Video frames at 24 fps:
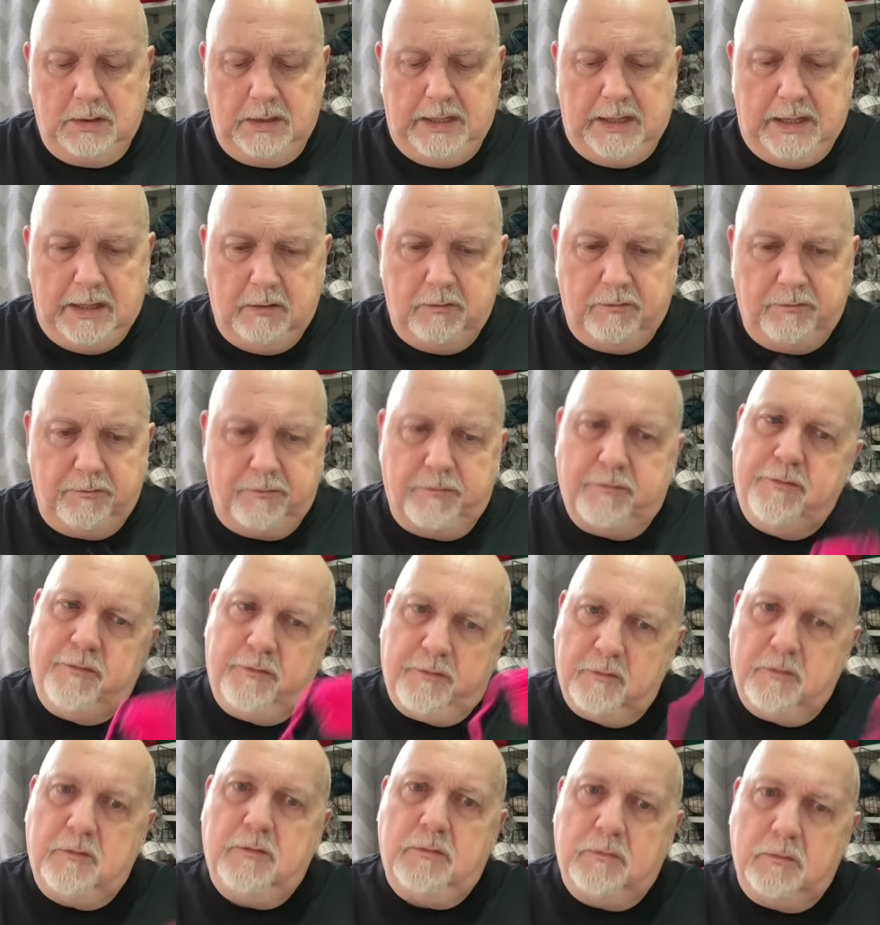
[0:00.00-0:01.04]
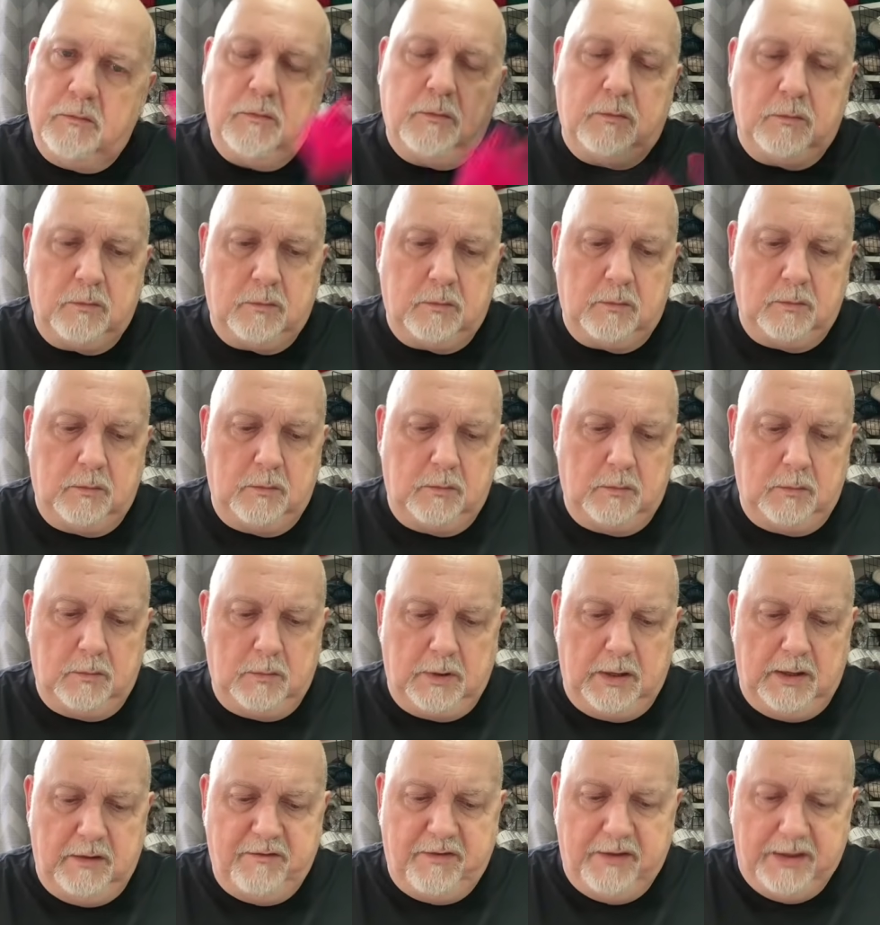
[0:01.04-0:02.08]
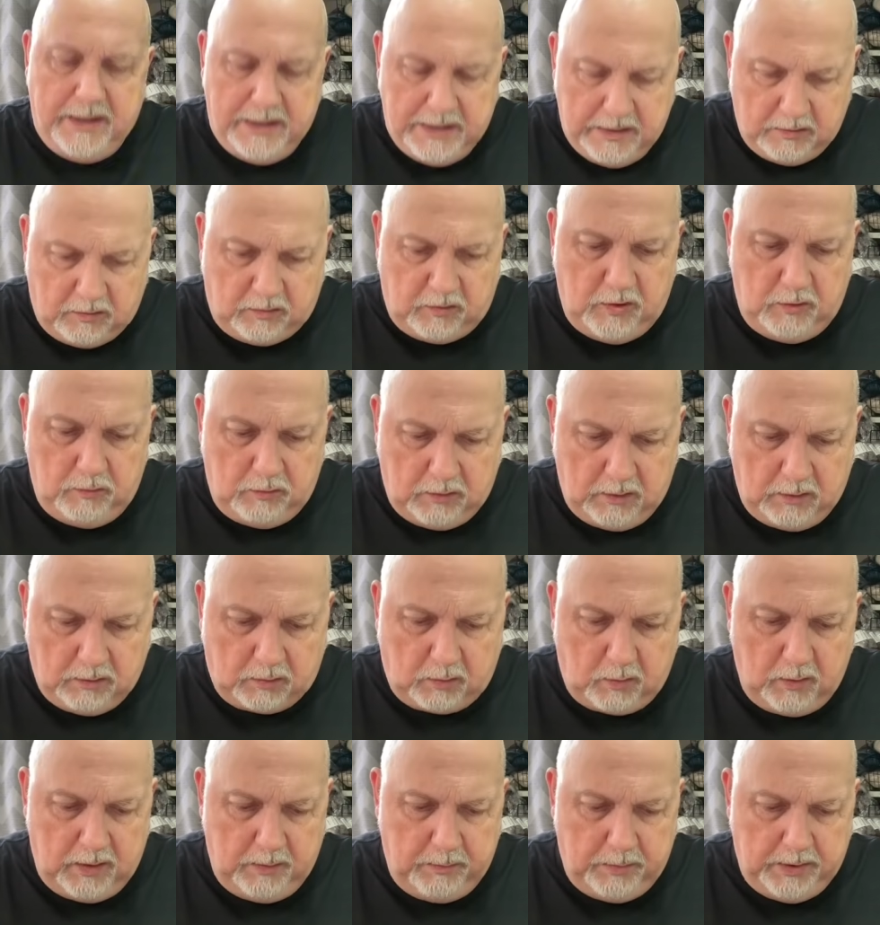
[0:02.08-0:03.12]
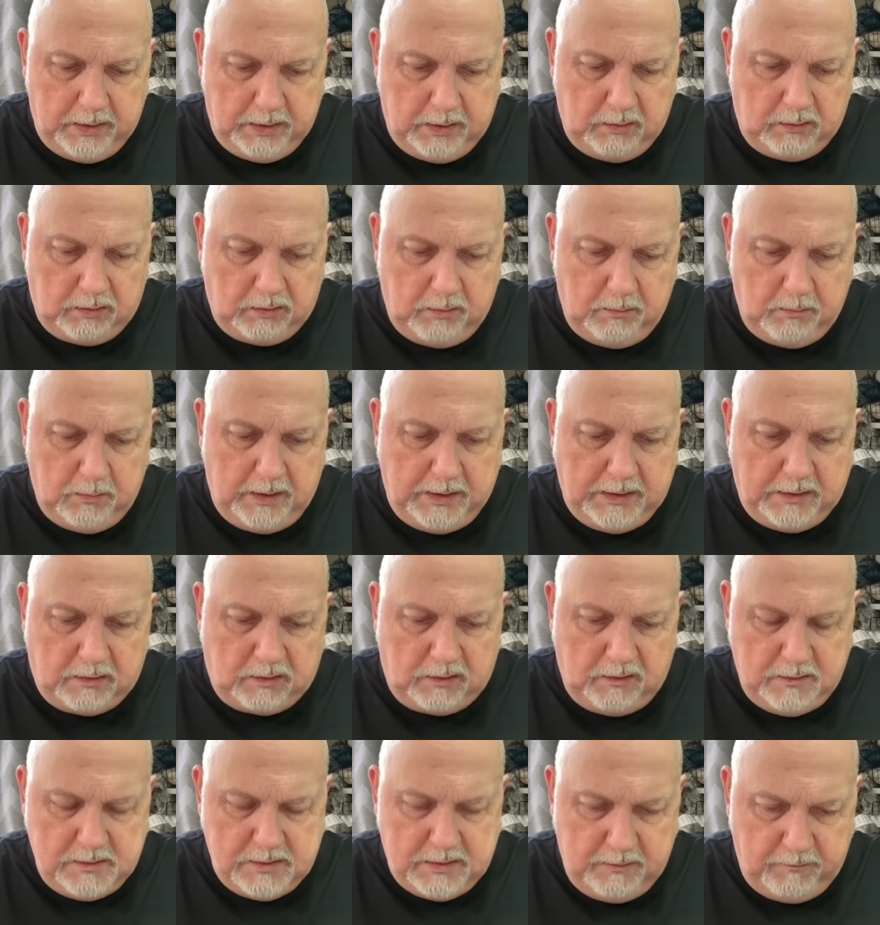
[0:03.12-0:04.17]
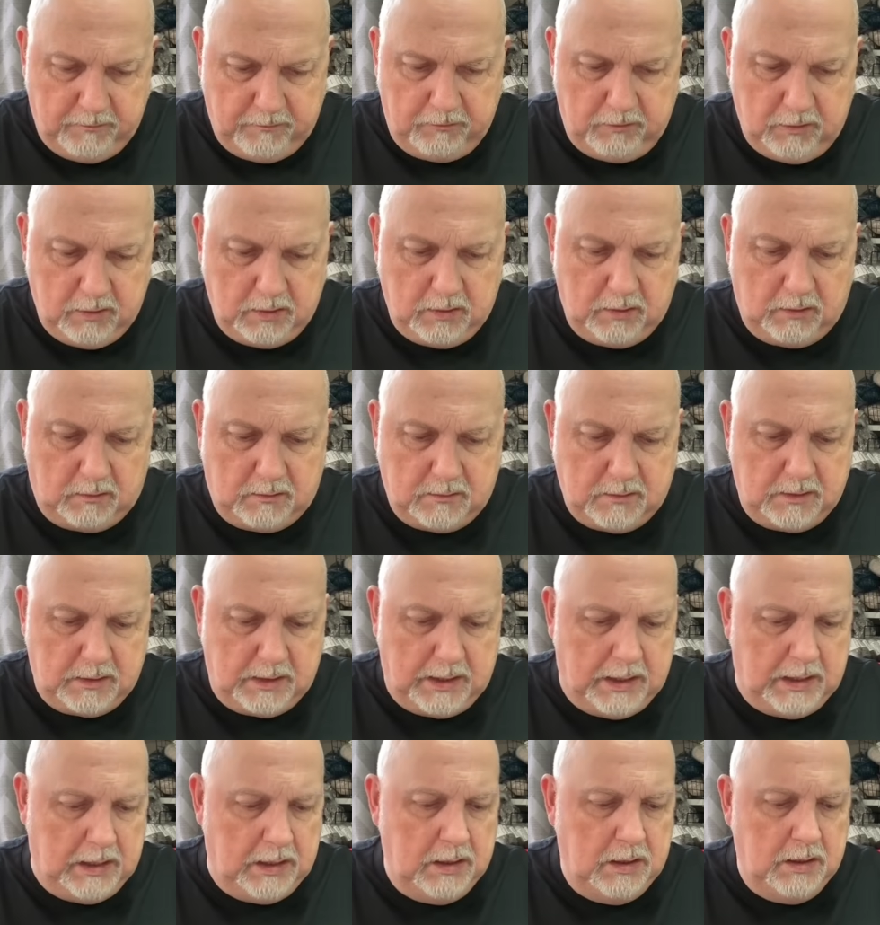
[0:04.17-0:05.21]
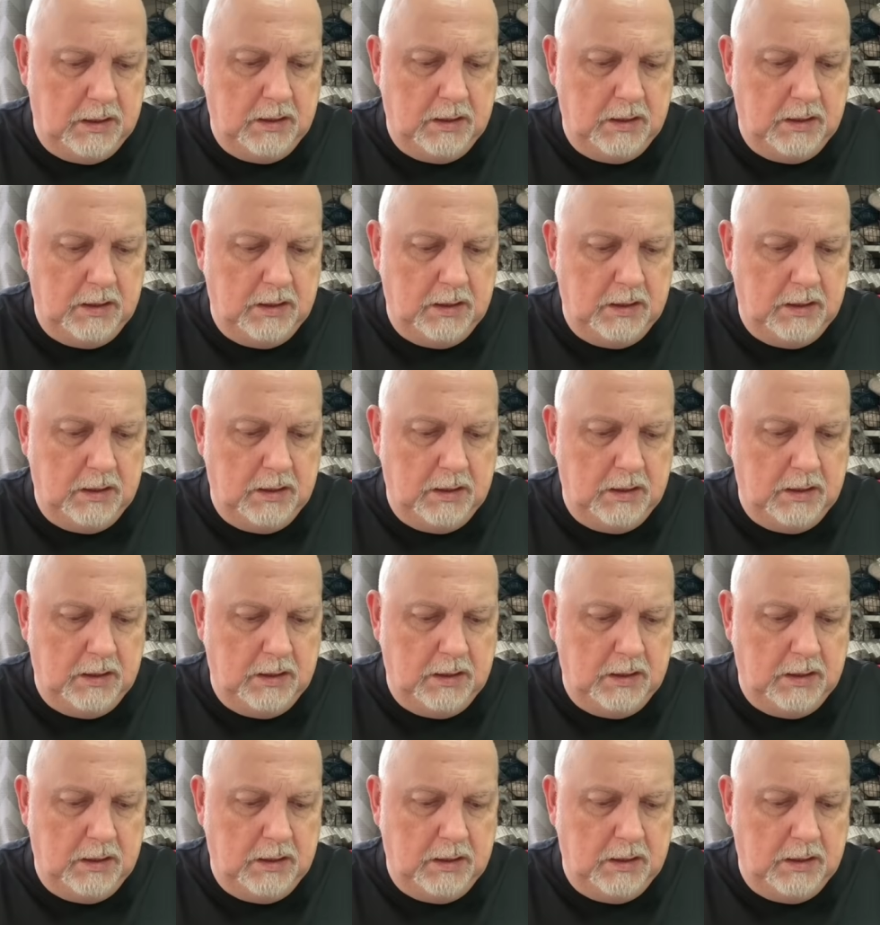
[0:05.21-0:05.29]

if it is using square pins that makes the difference to that.